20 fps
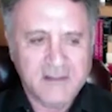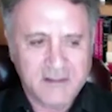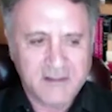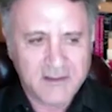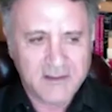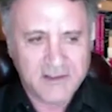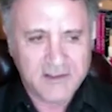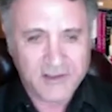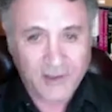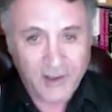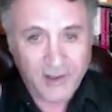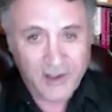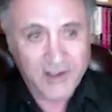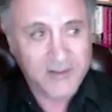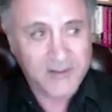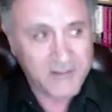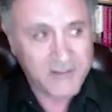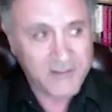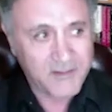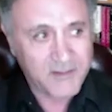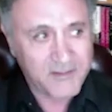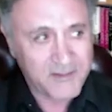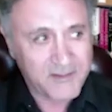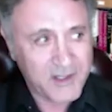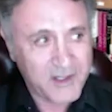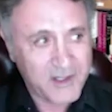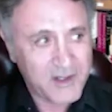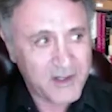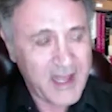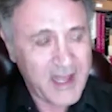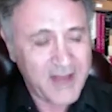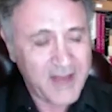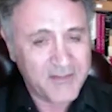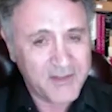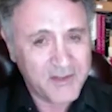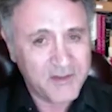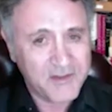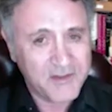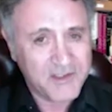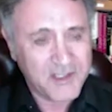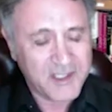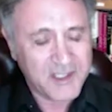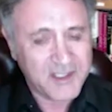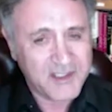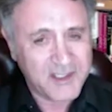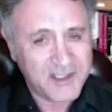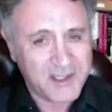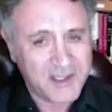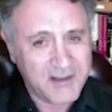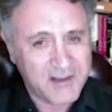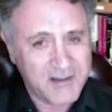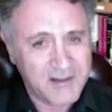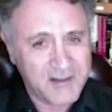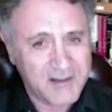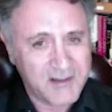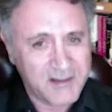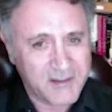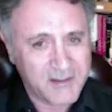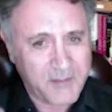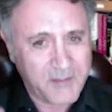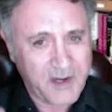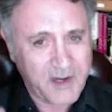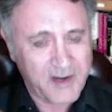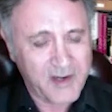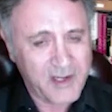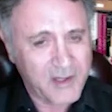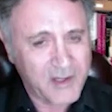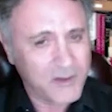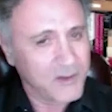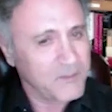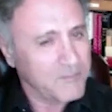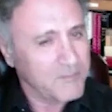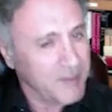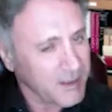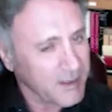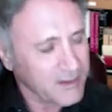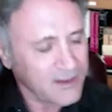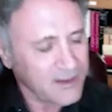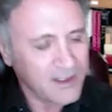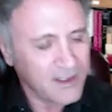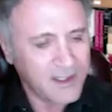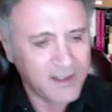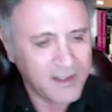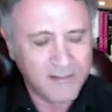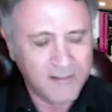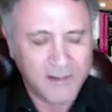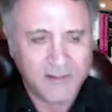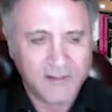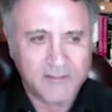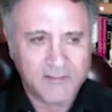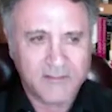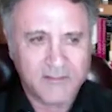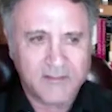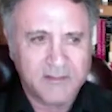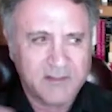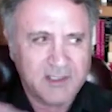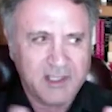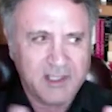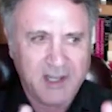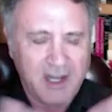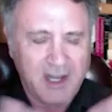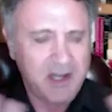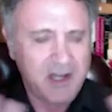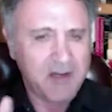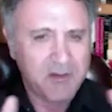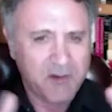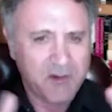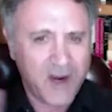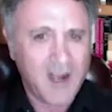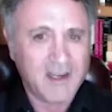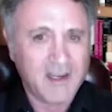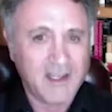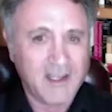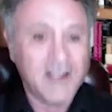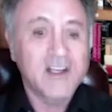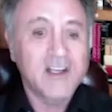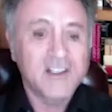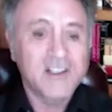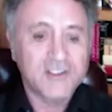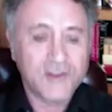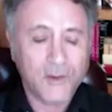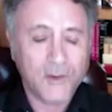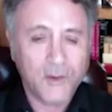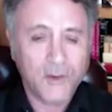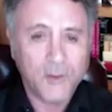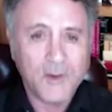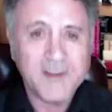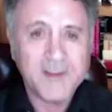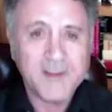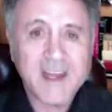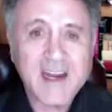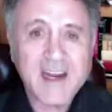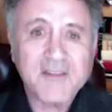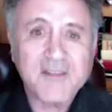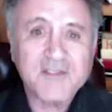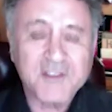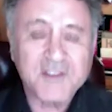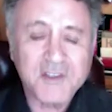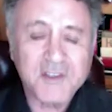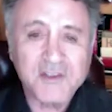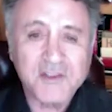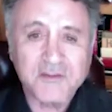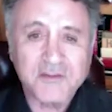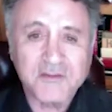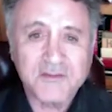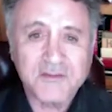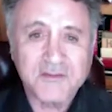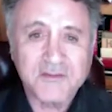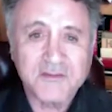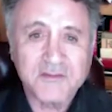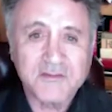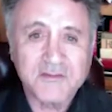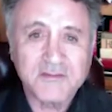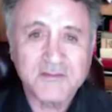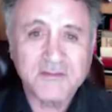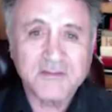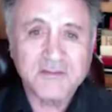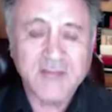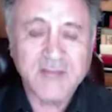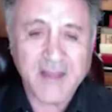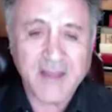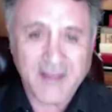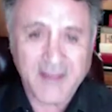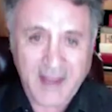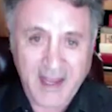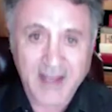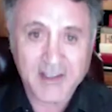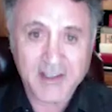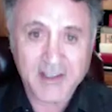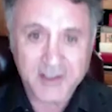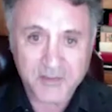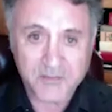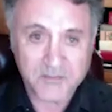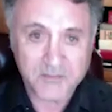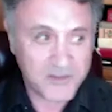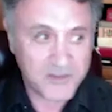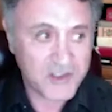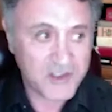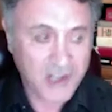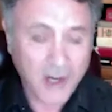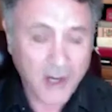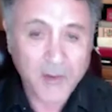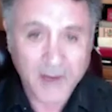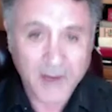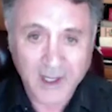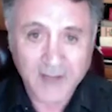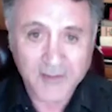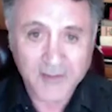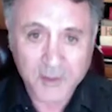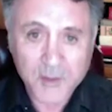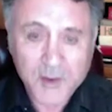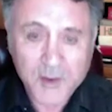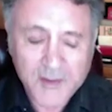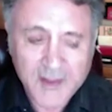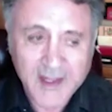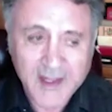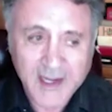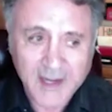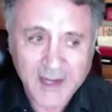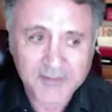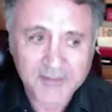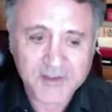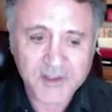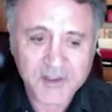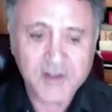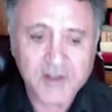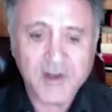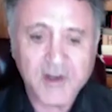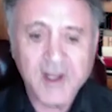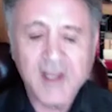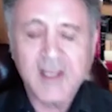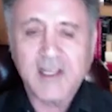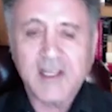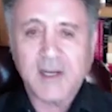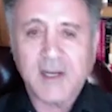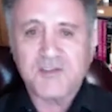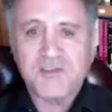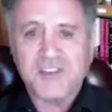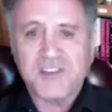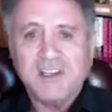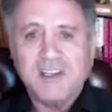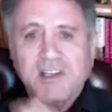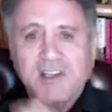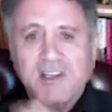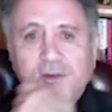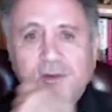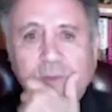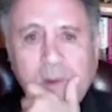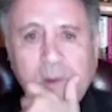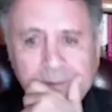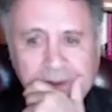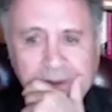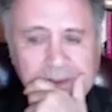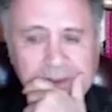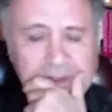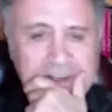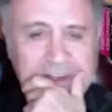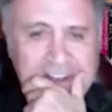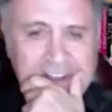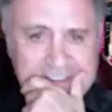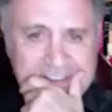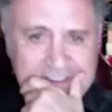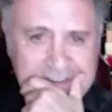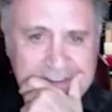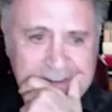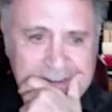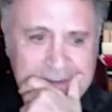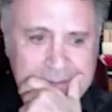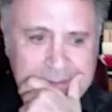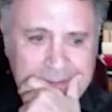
It's on Third Avenue and 60th, Baronet Coronet, big thing tonight, Rocky. So we went that afternoon, and they had us showing of the movie that afternoon. And I'm sitting there with my brother next to him